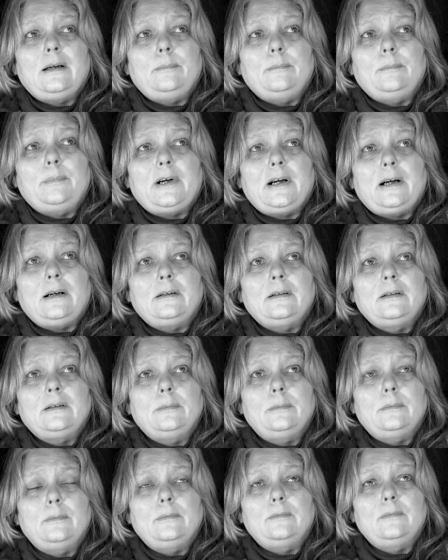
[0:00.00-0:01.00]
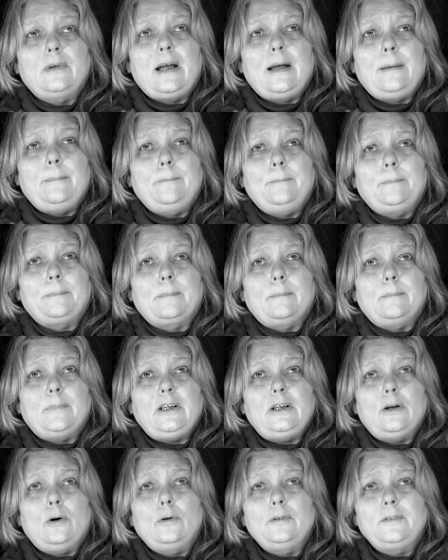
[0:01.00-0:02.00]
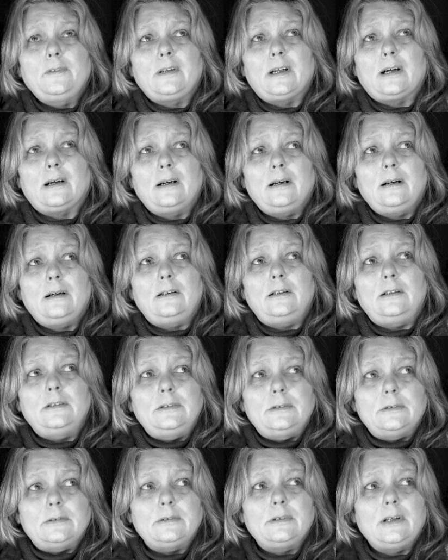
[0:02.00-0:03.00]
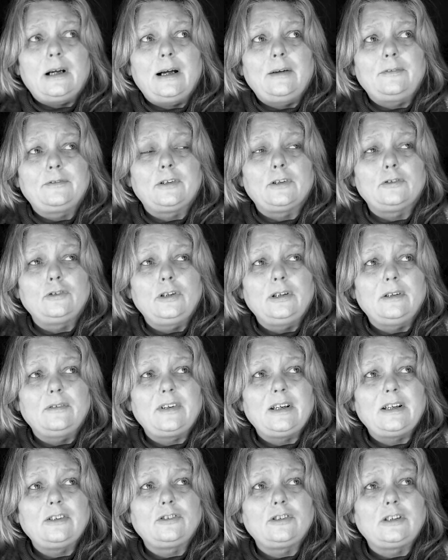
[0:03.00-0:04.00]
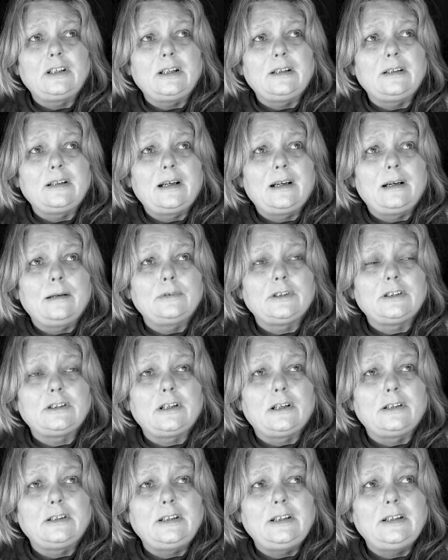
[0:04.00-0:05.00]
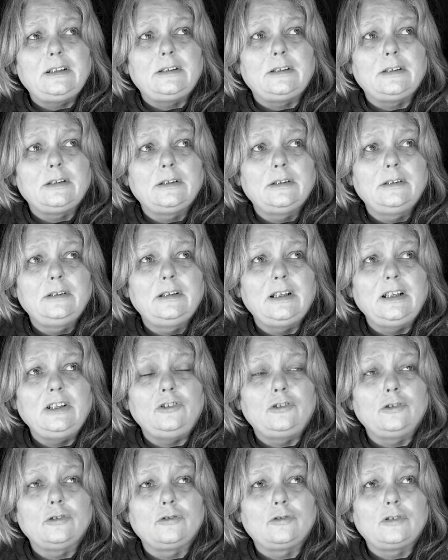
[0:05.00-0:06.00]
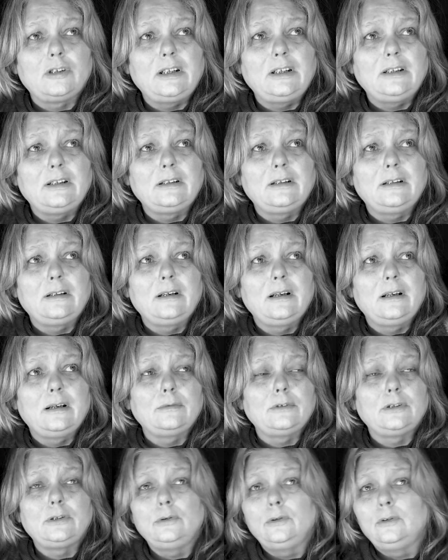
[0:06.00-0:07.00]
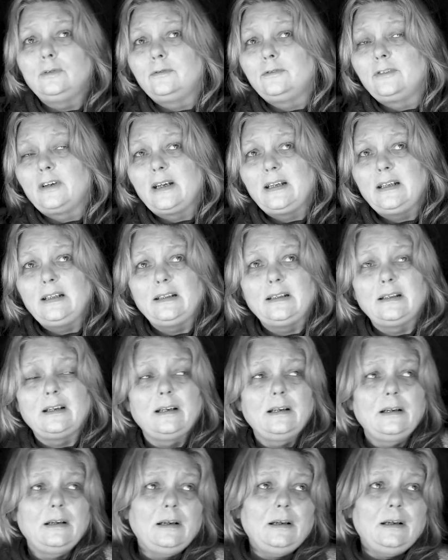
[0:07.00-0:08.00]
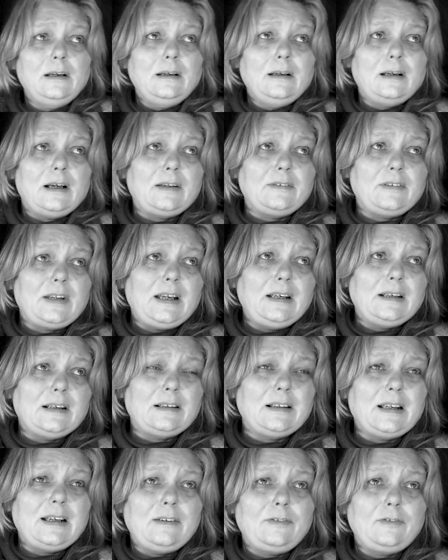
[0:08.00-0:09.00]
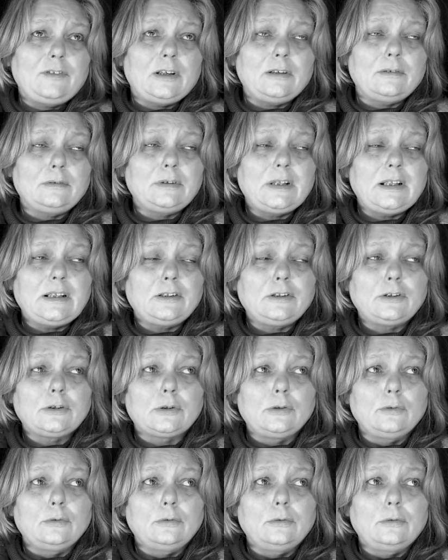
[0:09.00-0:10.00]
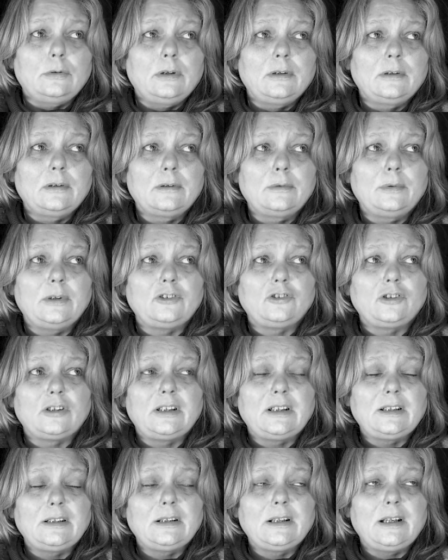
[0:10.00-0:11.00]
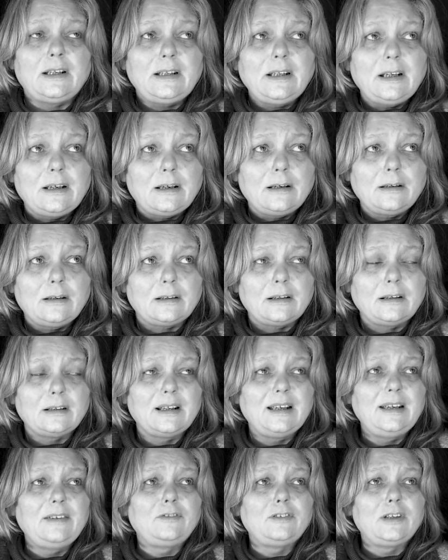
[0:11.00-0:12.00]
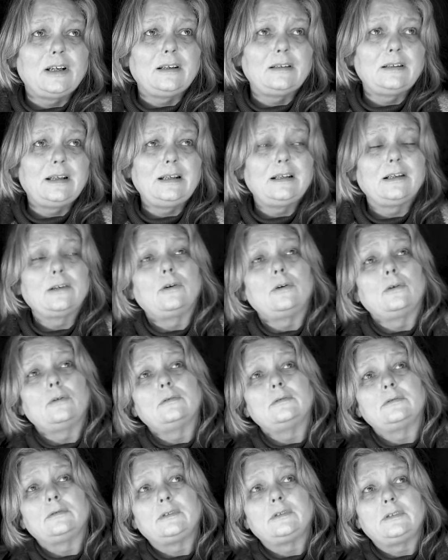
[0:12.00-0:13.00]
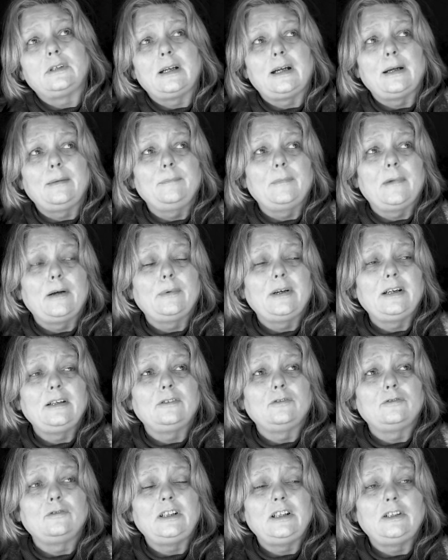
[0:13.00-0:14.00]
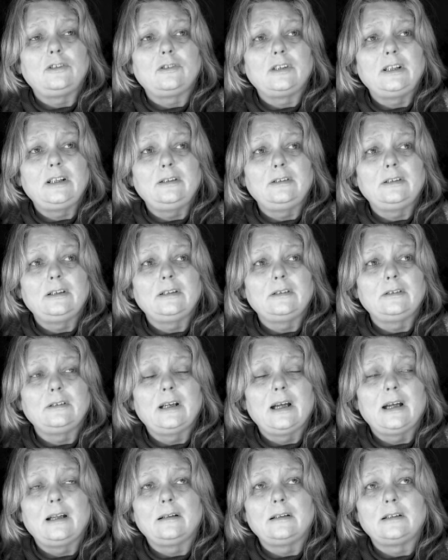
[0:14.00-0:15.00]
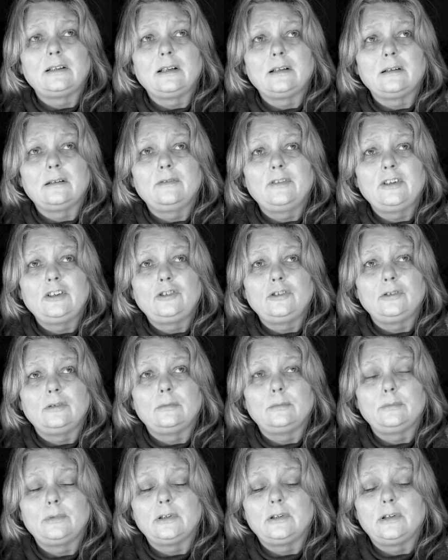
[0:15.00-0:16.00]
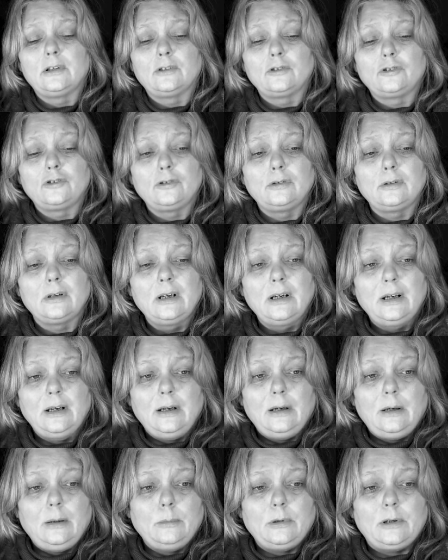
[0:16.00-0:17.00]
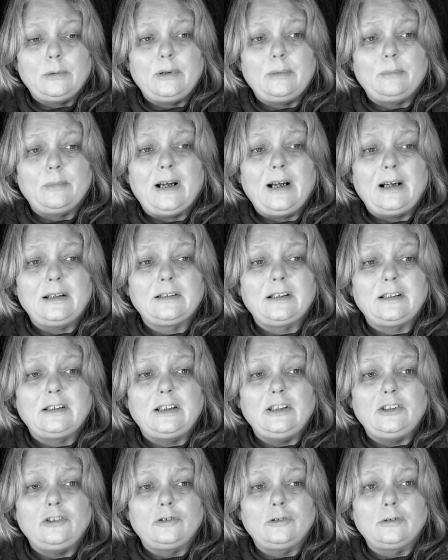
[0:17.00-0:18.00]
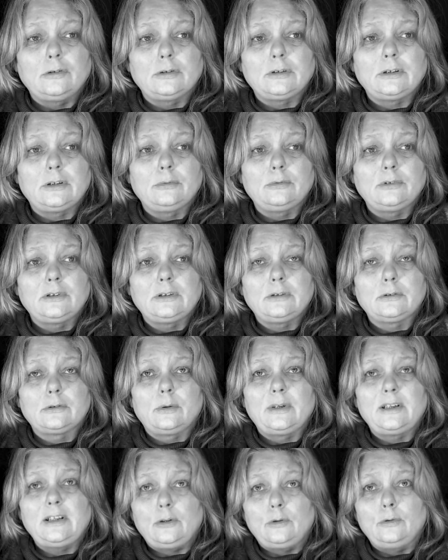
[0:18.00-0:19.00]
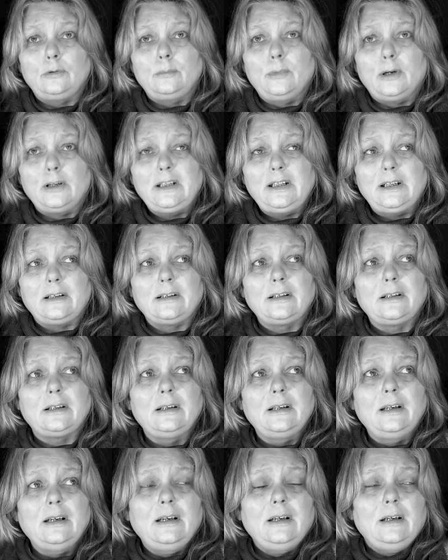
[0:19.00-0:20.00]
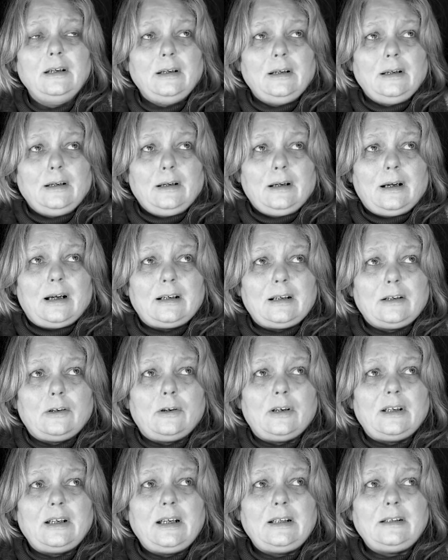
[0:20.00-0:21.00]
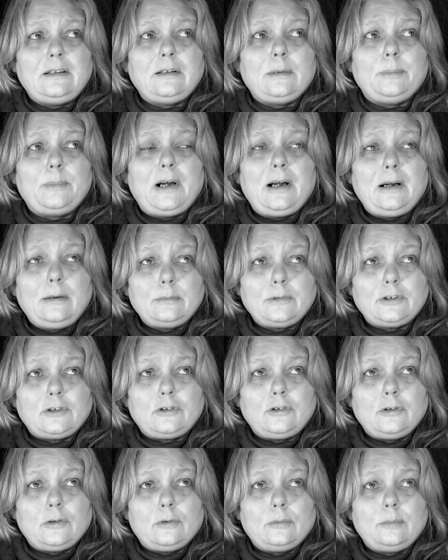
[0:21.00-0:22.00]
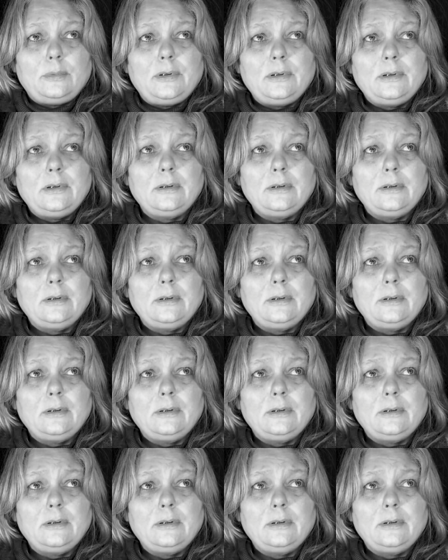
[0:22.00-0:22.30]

impact. Beyond that, after university and that, I've studied teacher training, I was doing fine, and then I left it. I was in a school which I didn't like, and I left it, and then I got, I went and retrained in Gaelic television production, but I went back to teaching because there was quite good money in it, and I got a head of department's job.